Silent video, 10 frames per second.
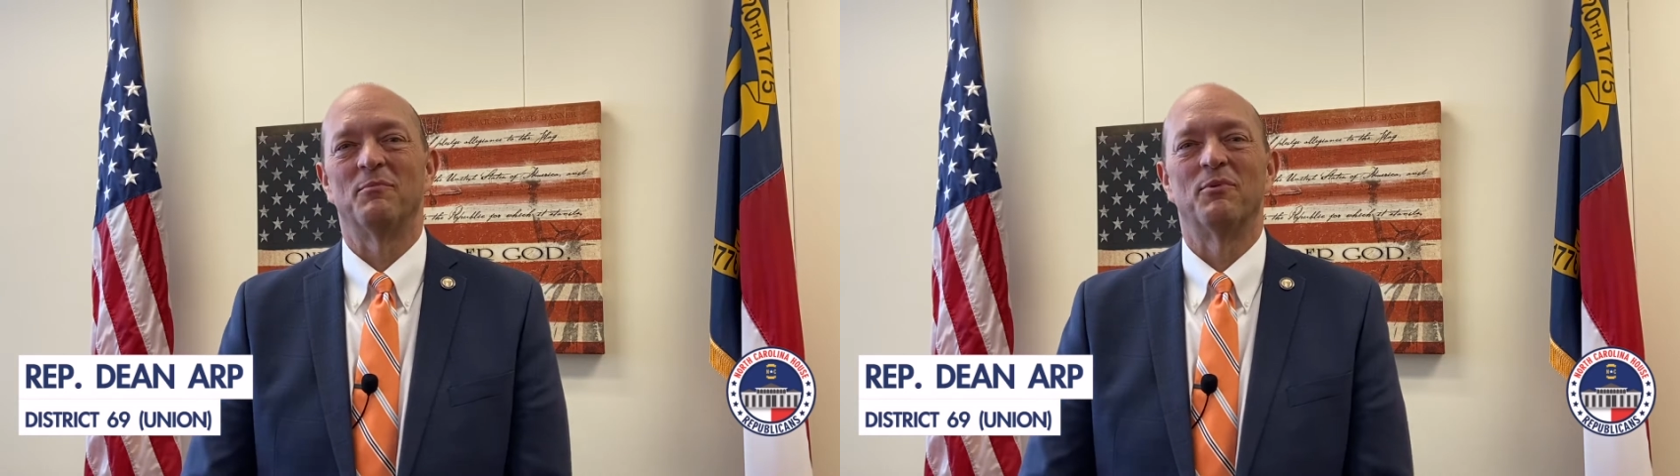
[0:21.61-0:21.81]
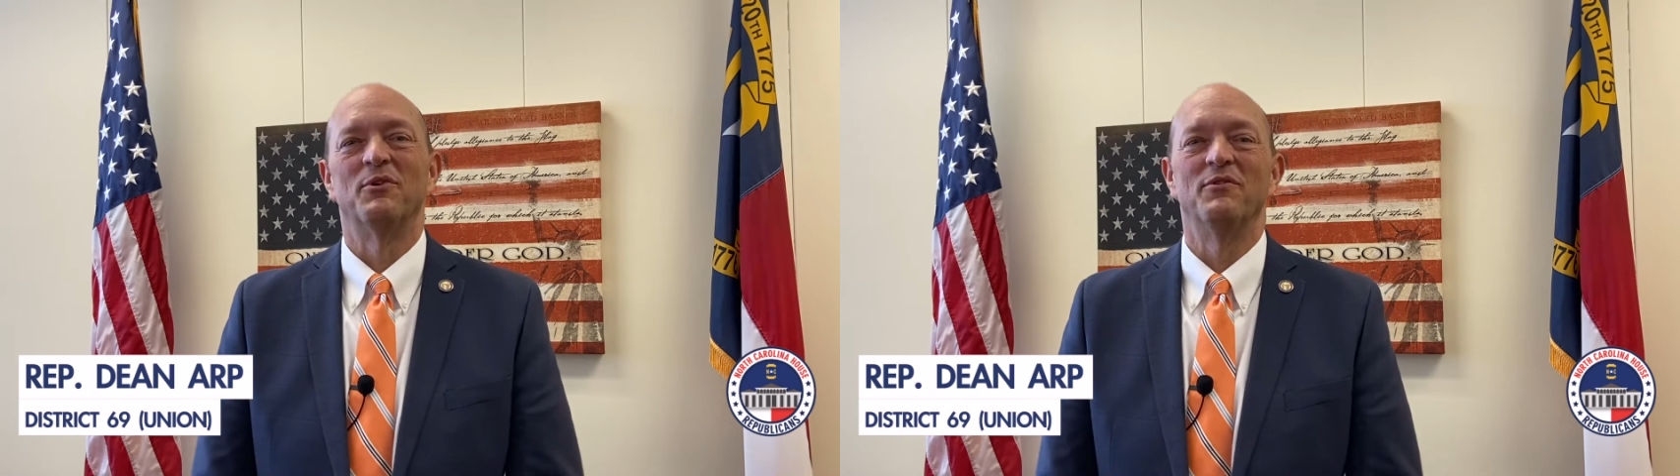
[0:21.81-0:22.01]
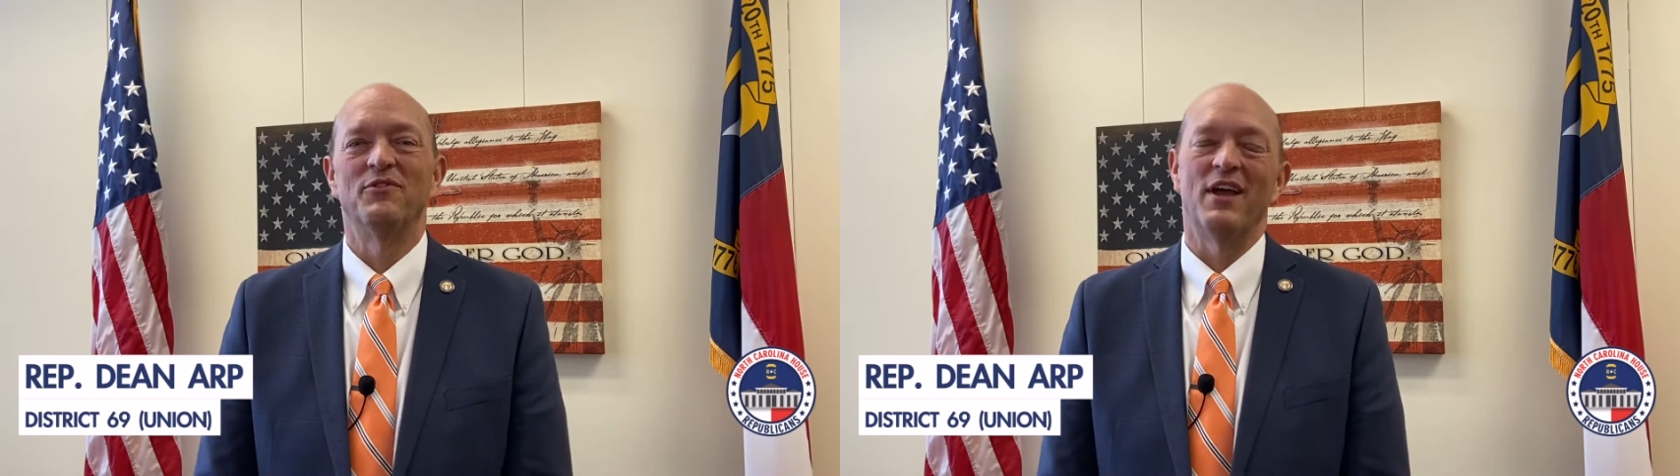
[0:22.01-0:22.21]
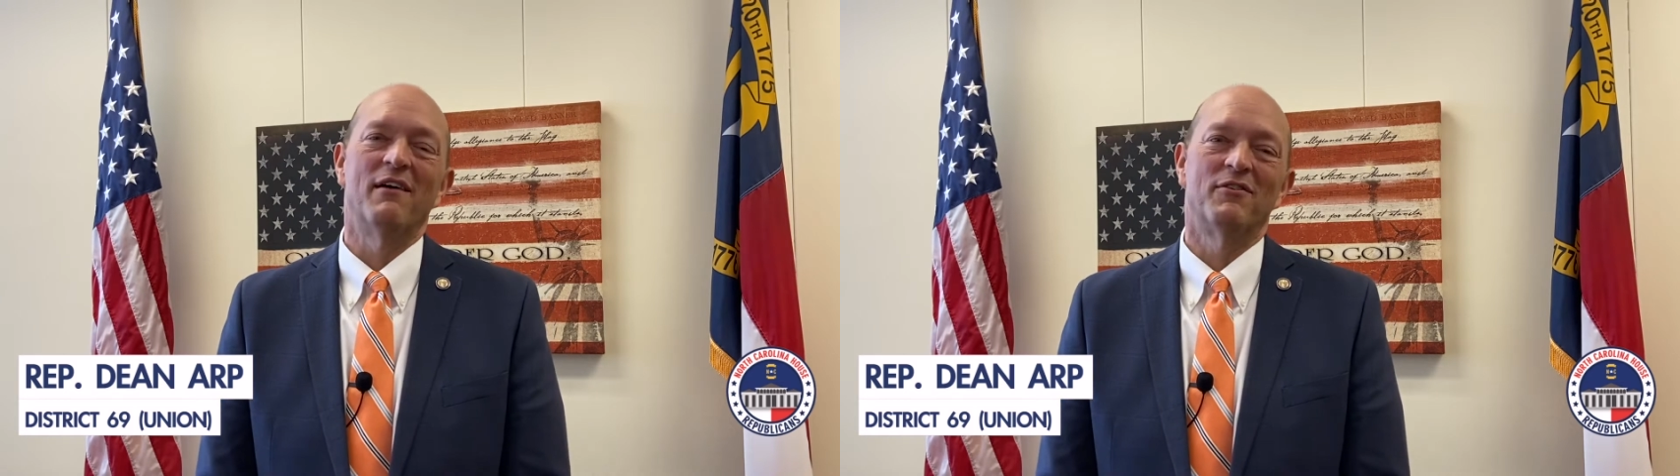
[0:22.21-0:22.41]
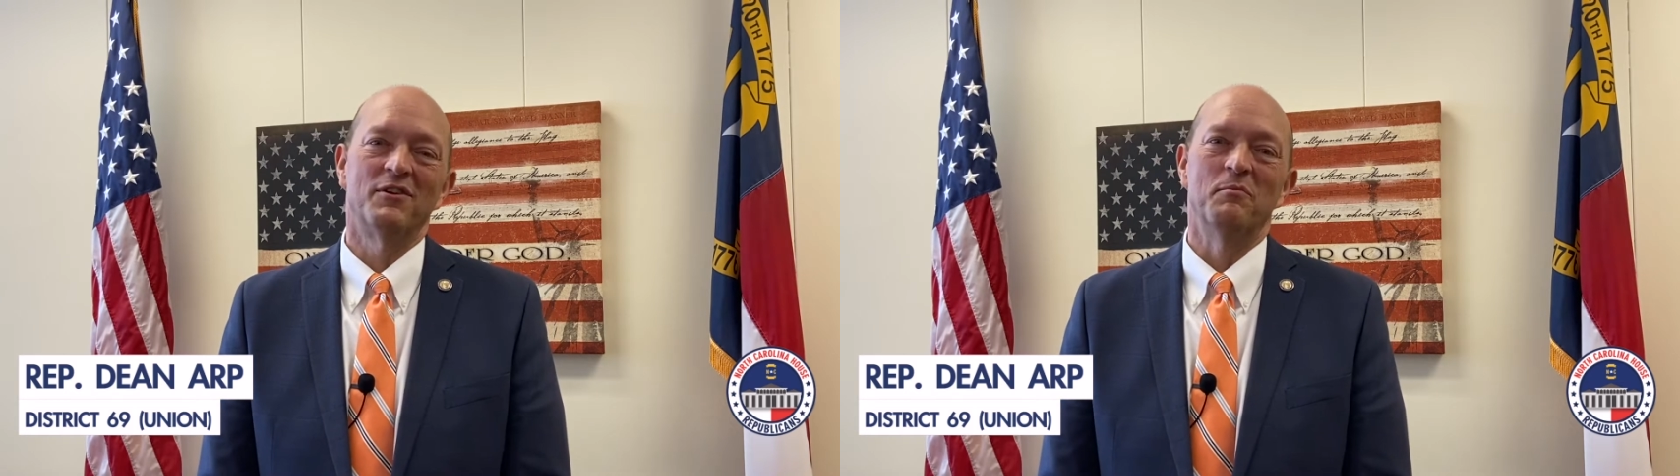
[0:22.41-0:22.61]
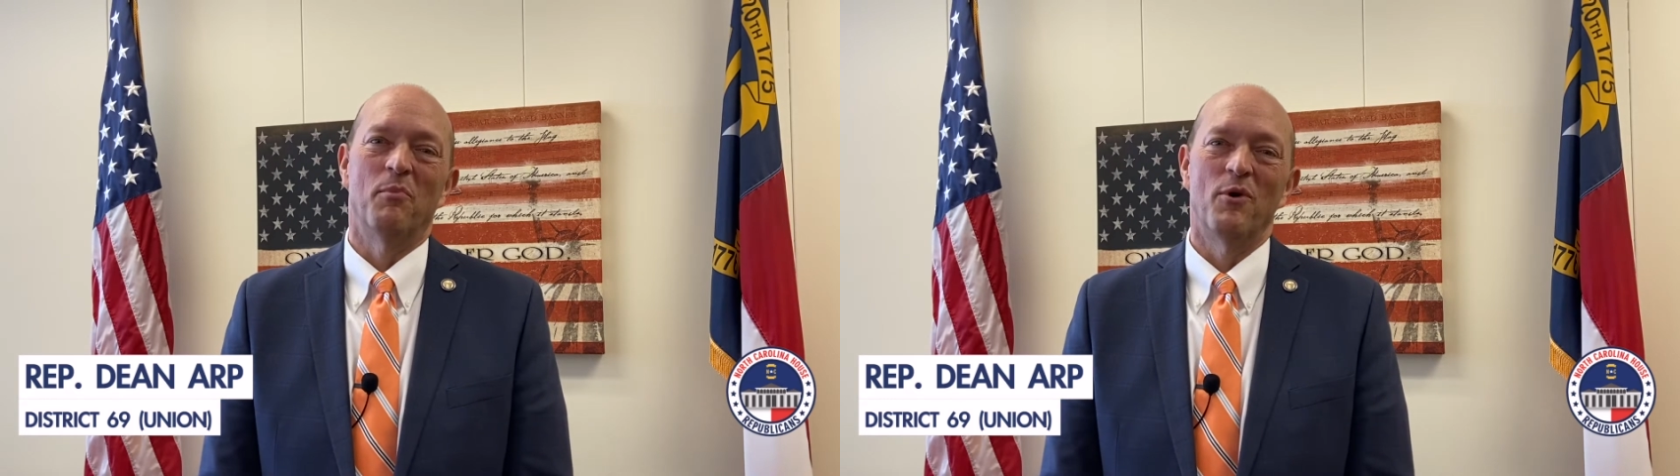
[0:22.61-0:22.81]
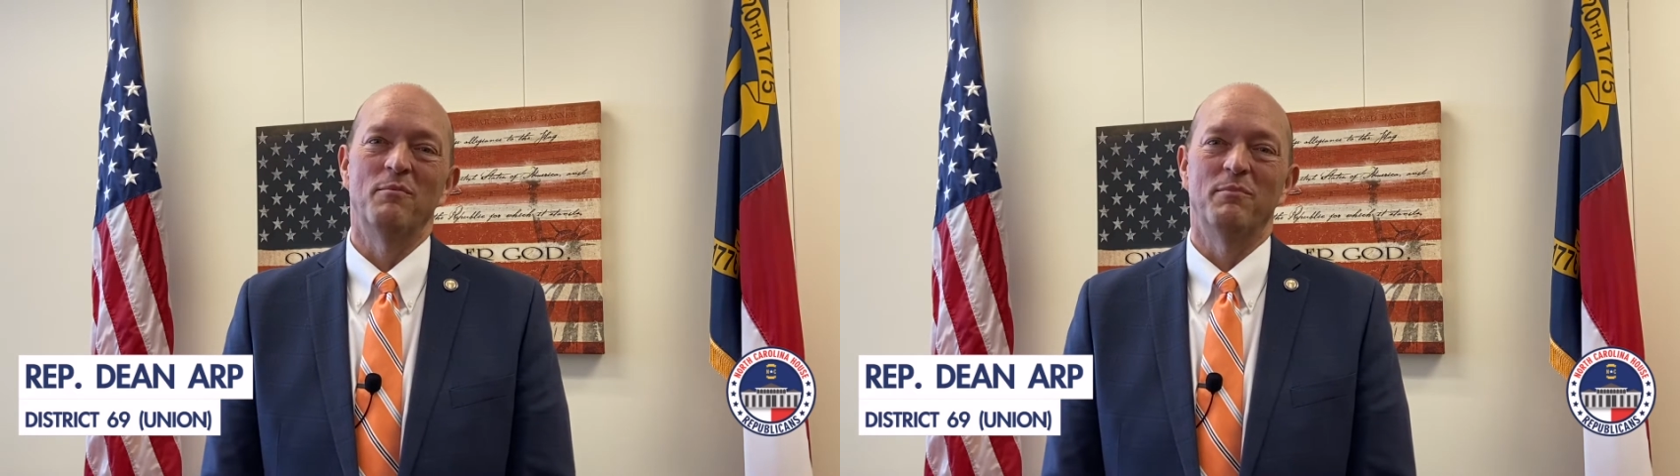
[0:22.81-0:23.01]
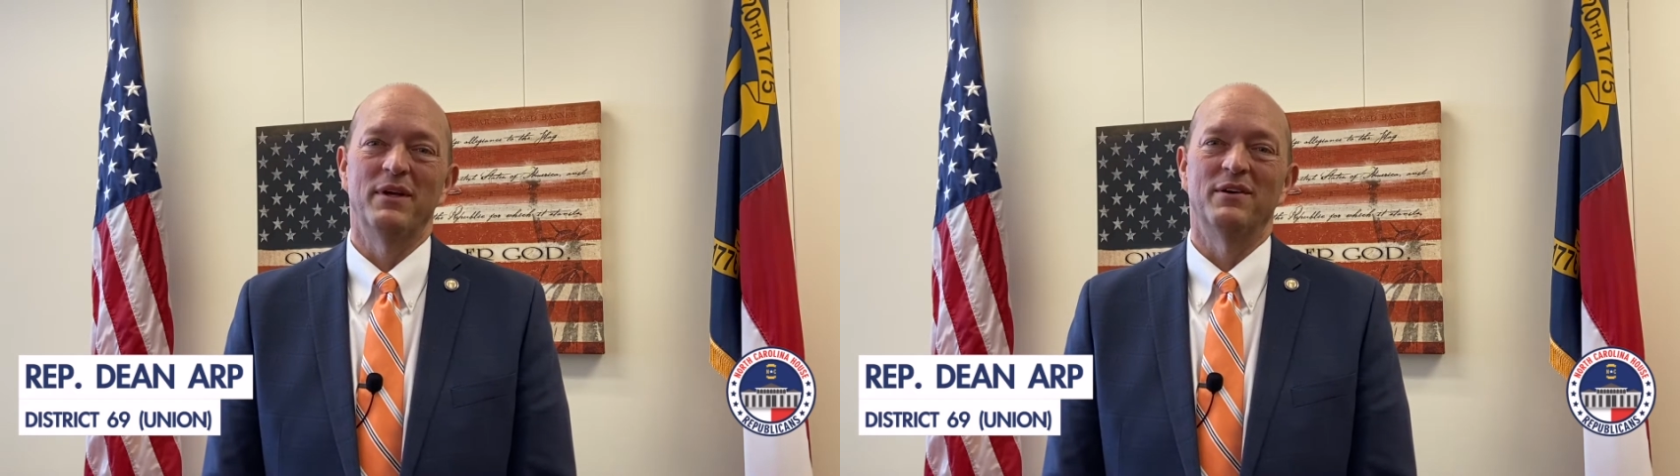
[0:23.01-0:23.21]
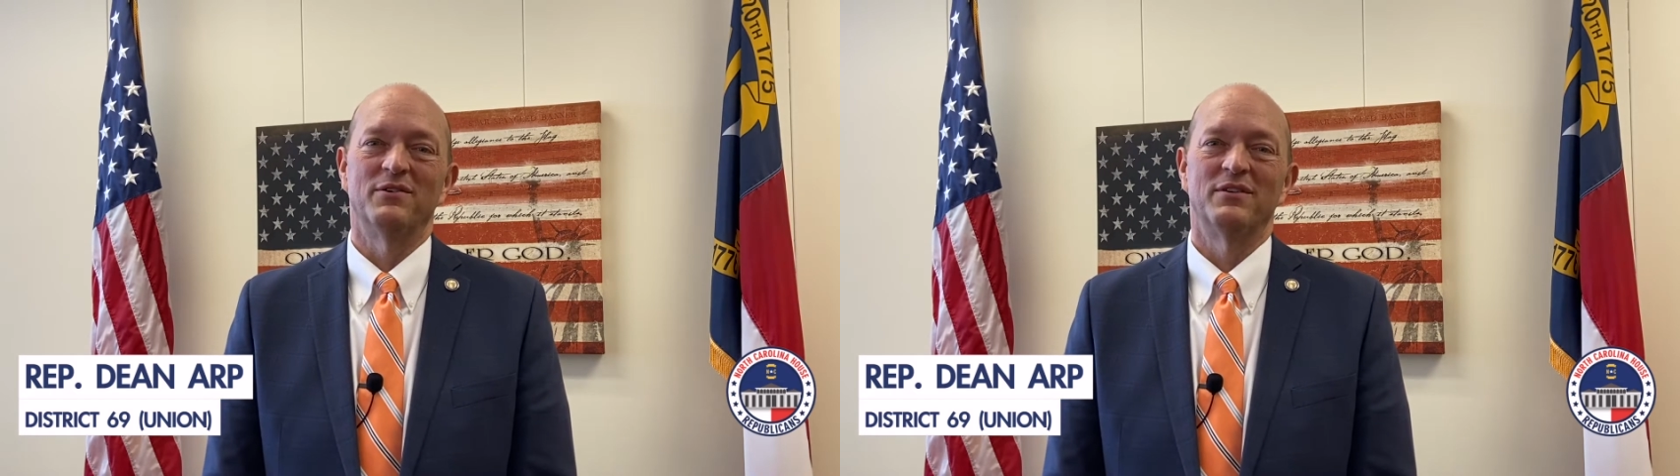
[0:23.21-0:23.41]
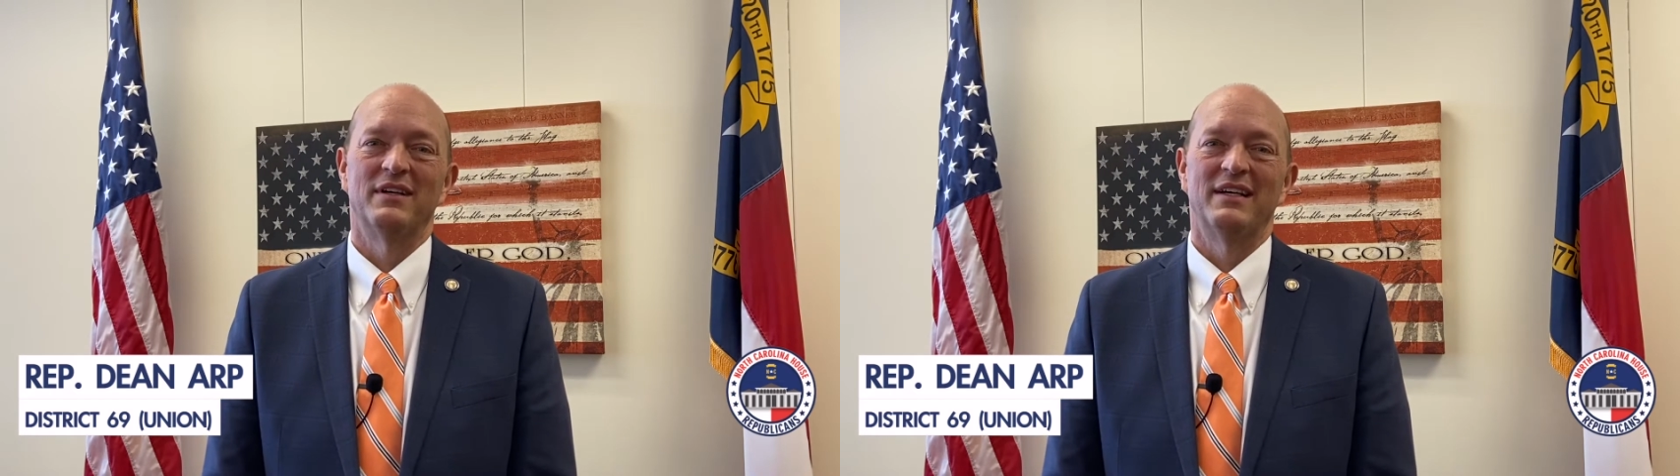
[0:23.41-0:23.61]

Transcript: approved several important bills,